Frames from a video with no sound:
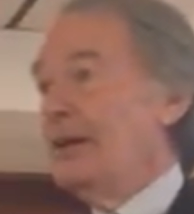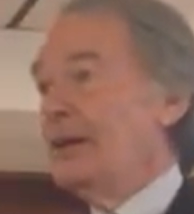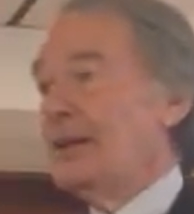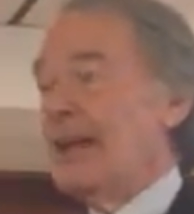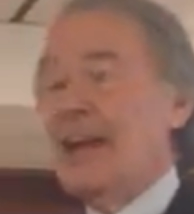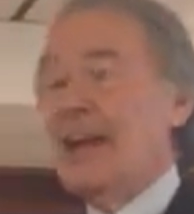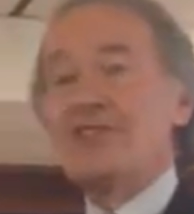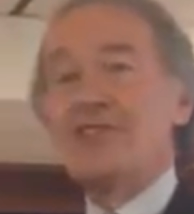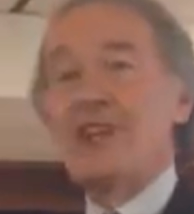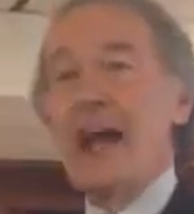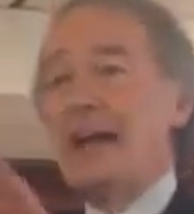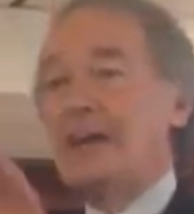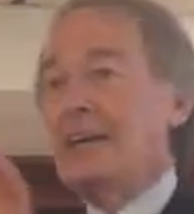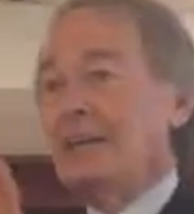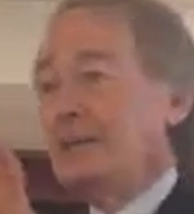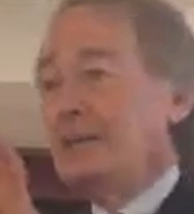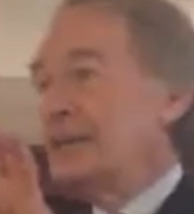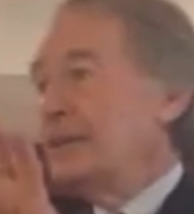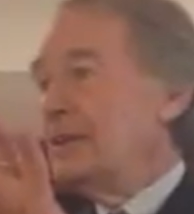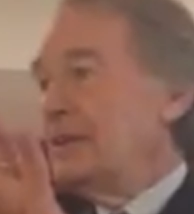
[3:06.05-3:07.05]
Last night,
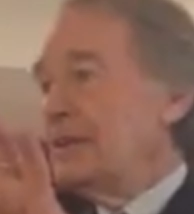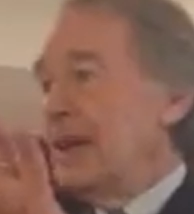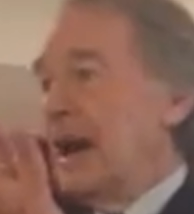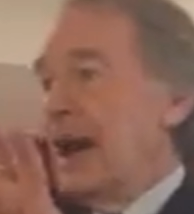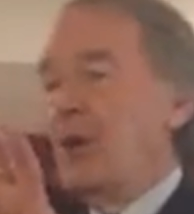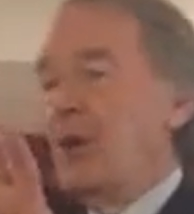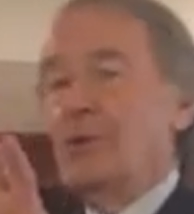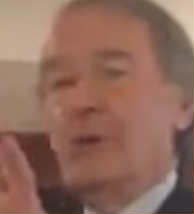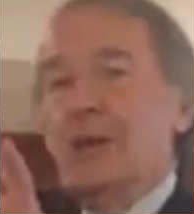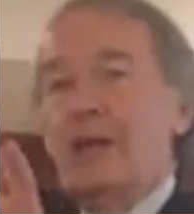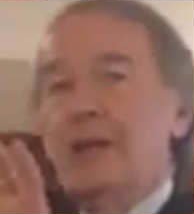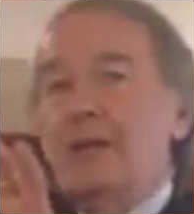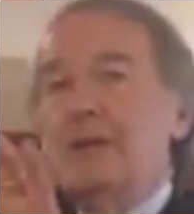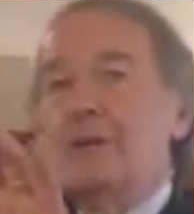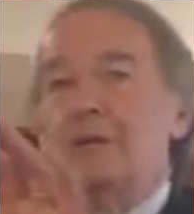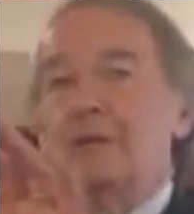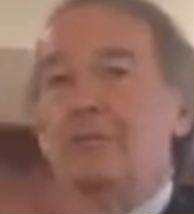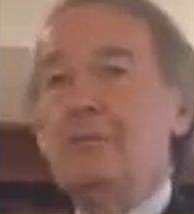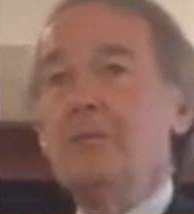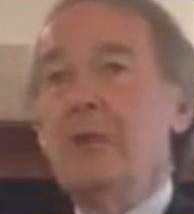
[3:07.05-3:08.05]
out
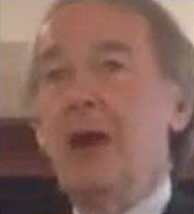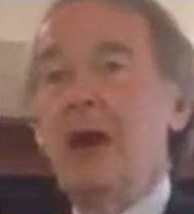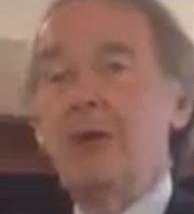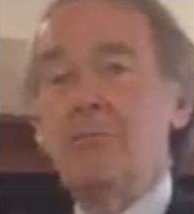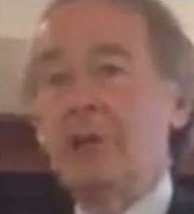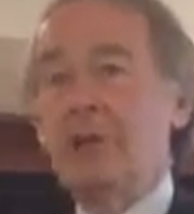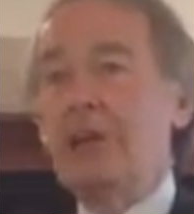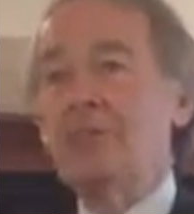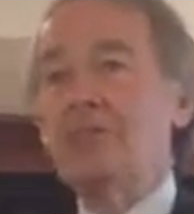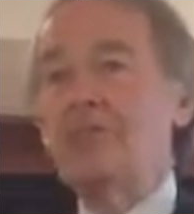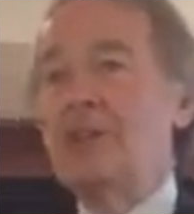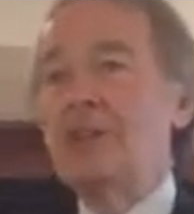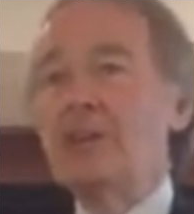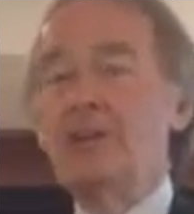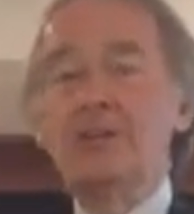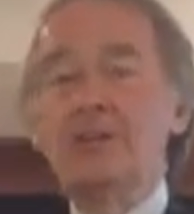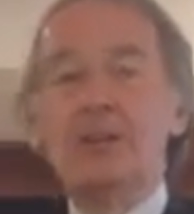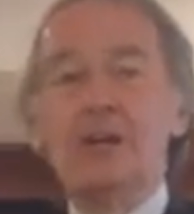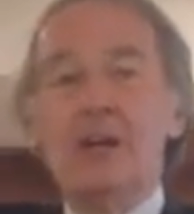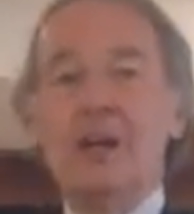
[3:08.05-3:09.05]
in uh,
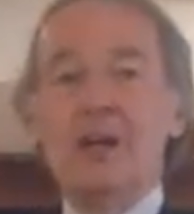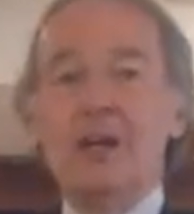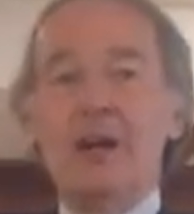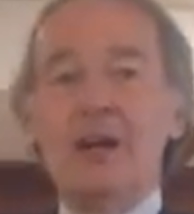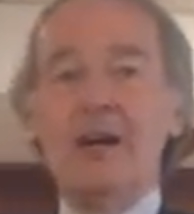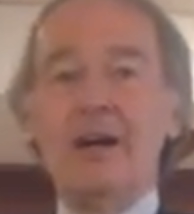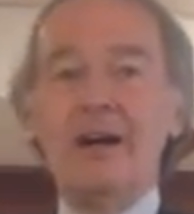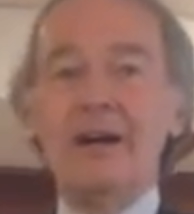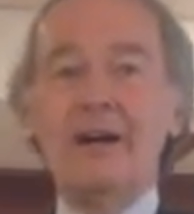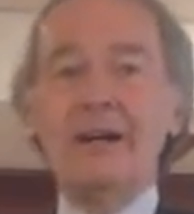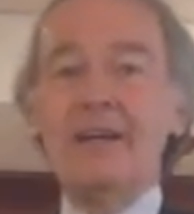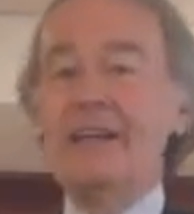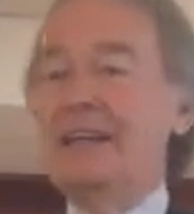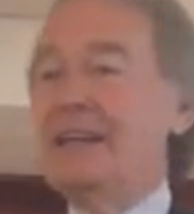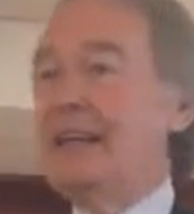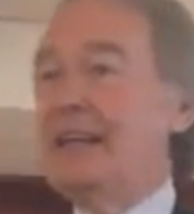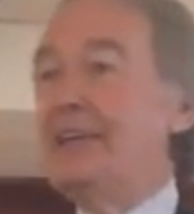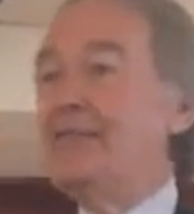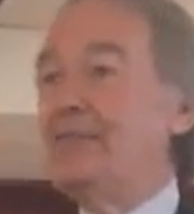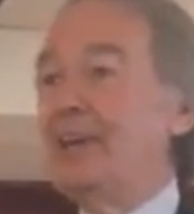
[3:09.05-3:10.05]
Pittsfield, uh, in
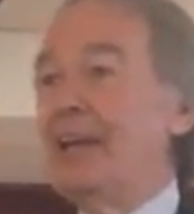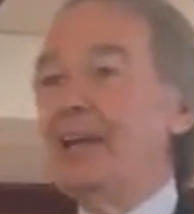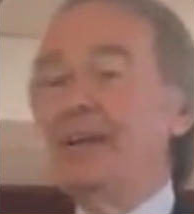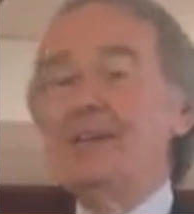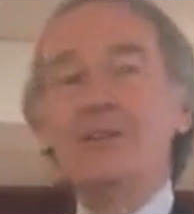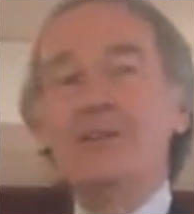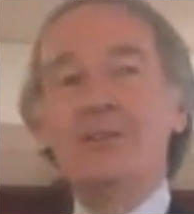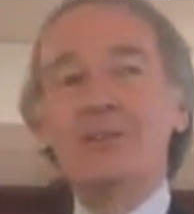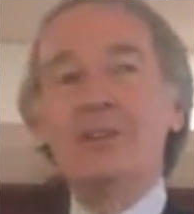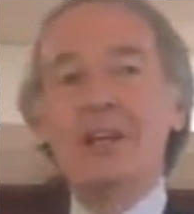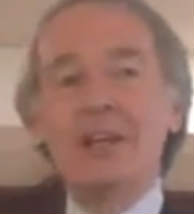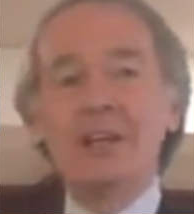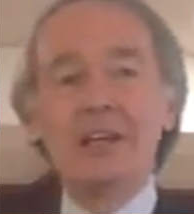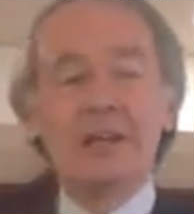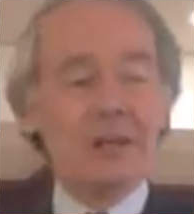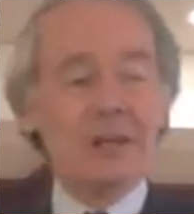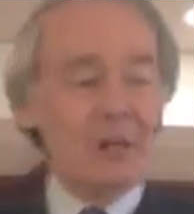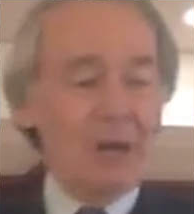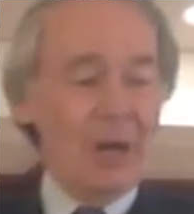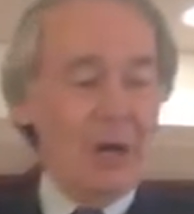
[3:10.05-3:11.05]
the evening, the,
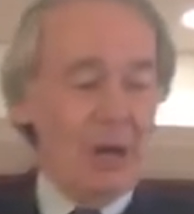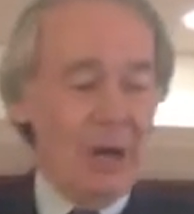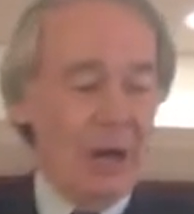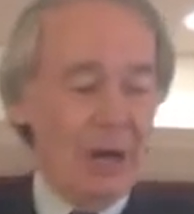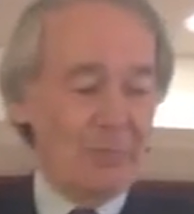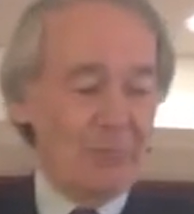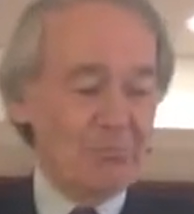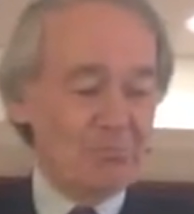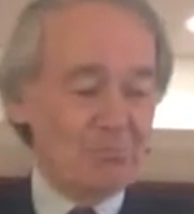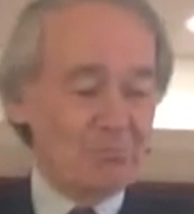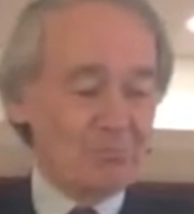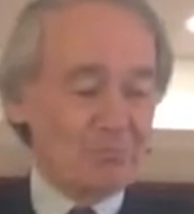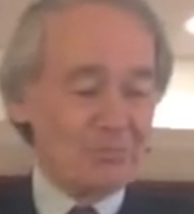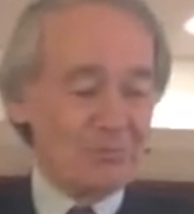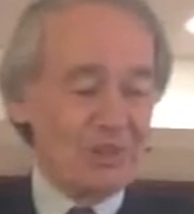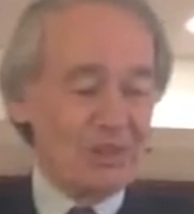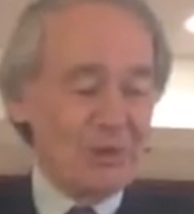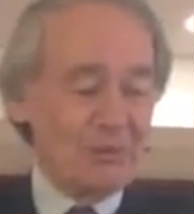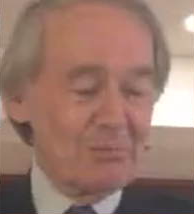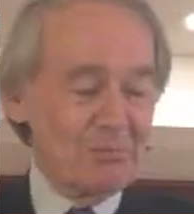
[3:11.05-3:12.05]
um,
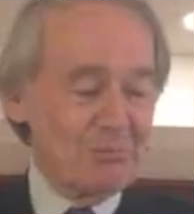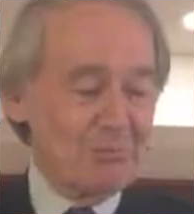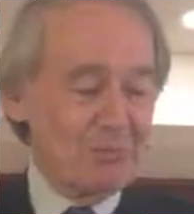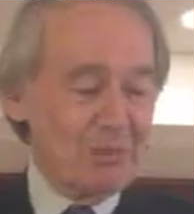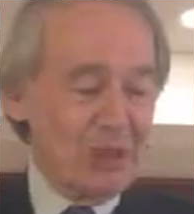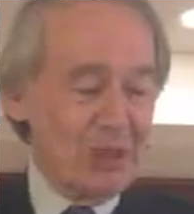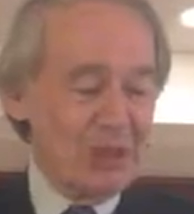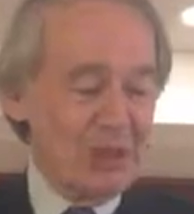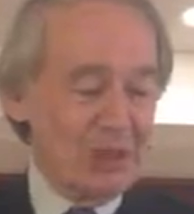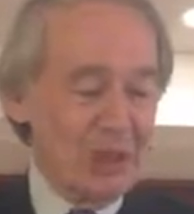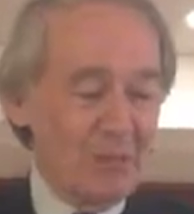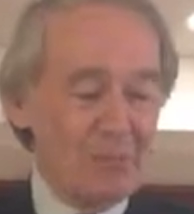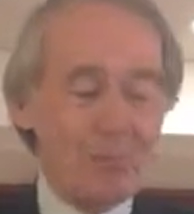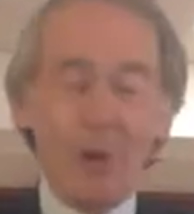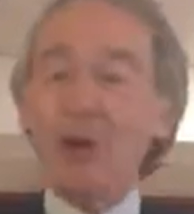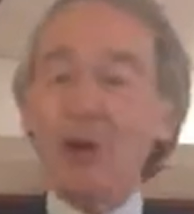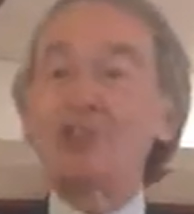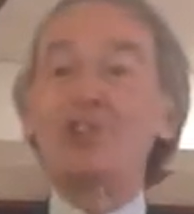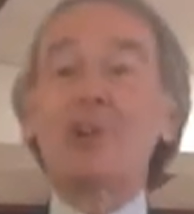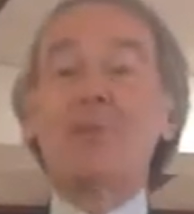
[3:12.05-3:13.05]
the, the uh,
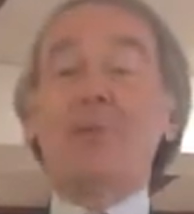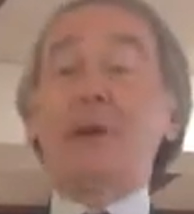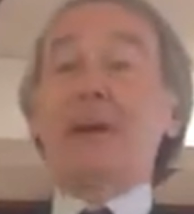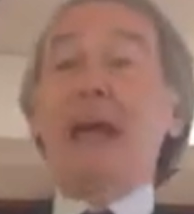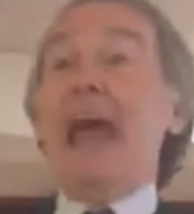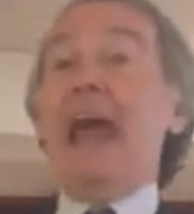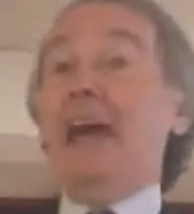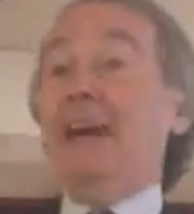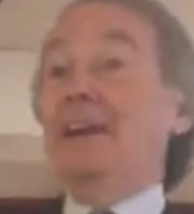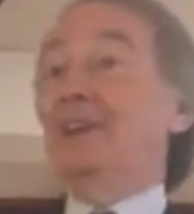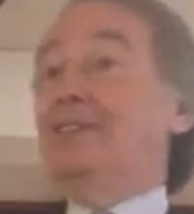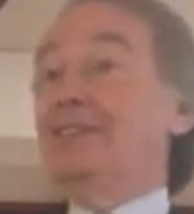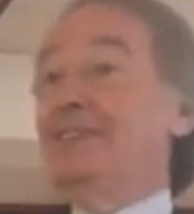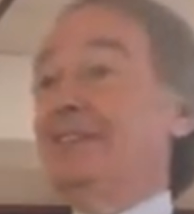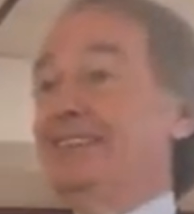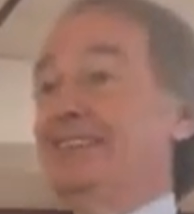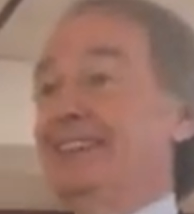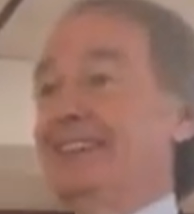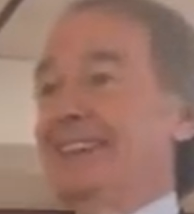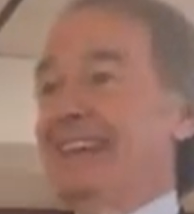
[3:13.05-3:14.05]
Berkshire Brigade
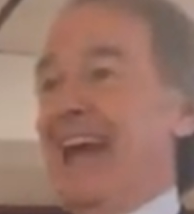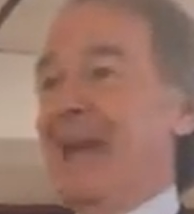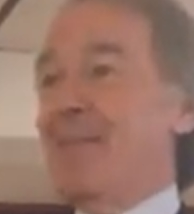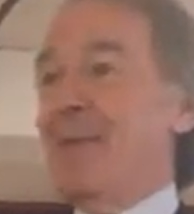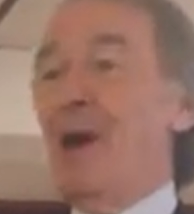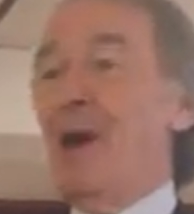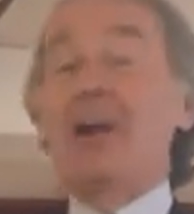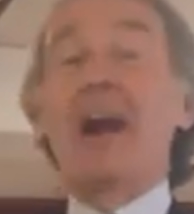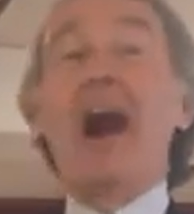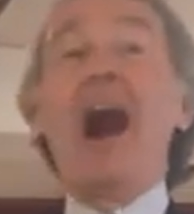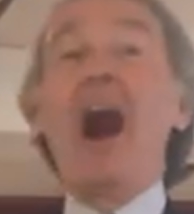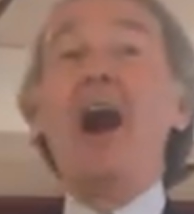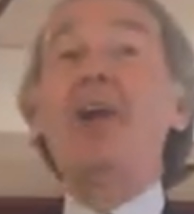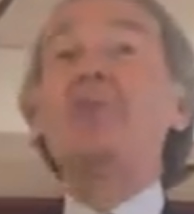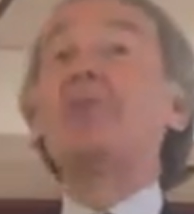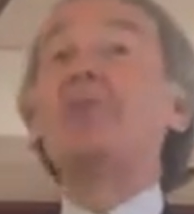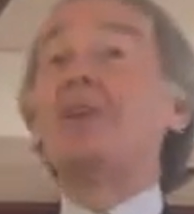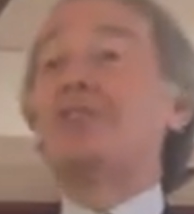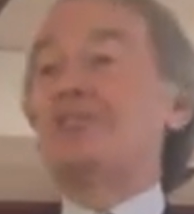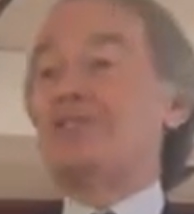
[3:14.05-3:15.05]
came out,
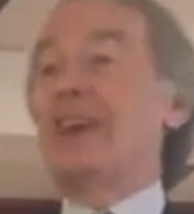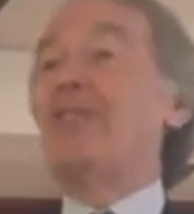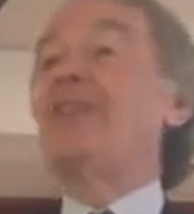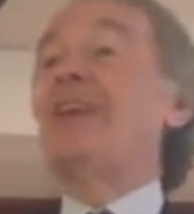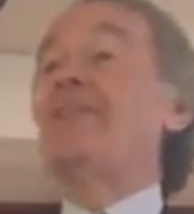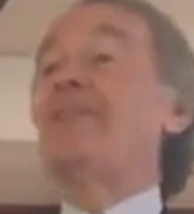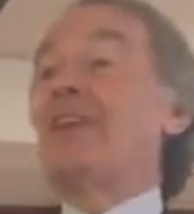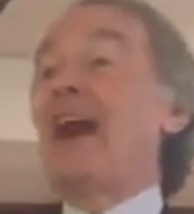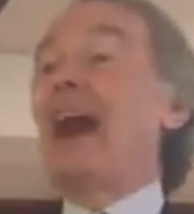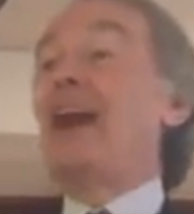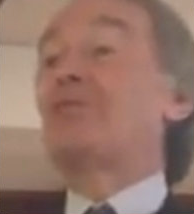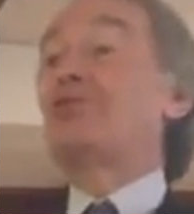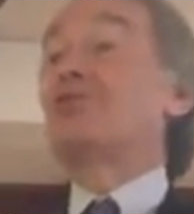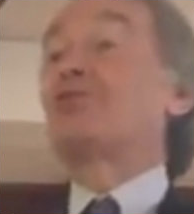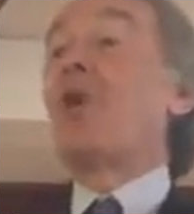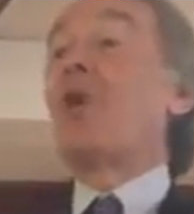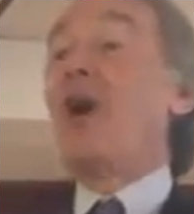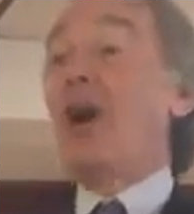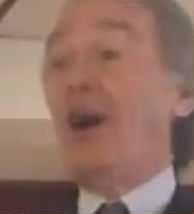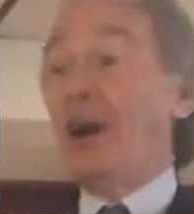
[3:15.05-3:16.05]
175
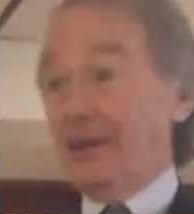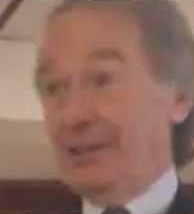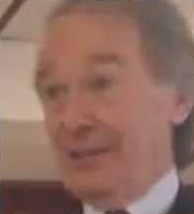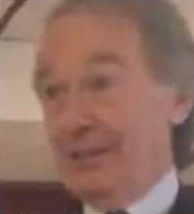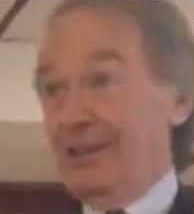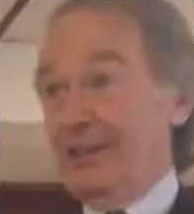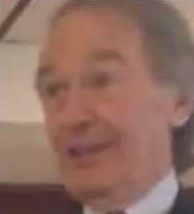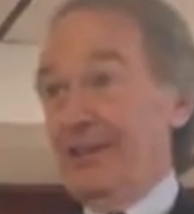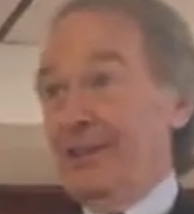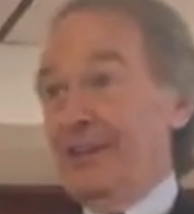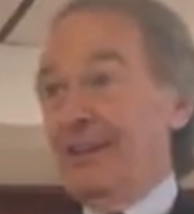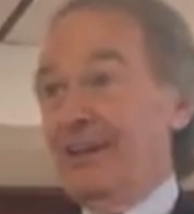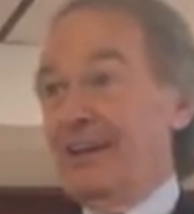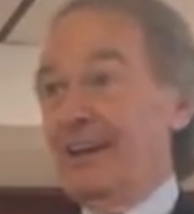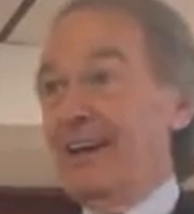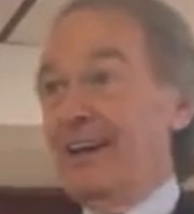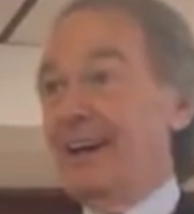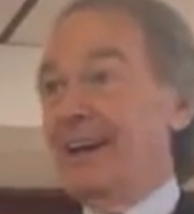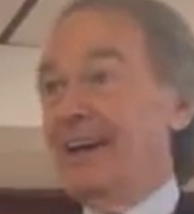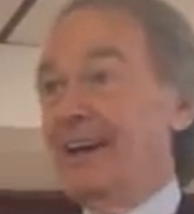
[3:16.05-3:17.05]
strong,
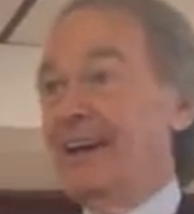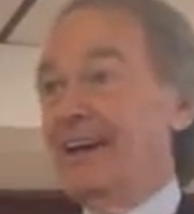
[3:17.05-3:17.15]
uh,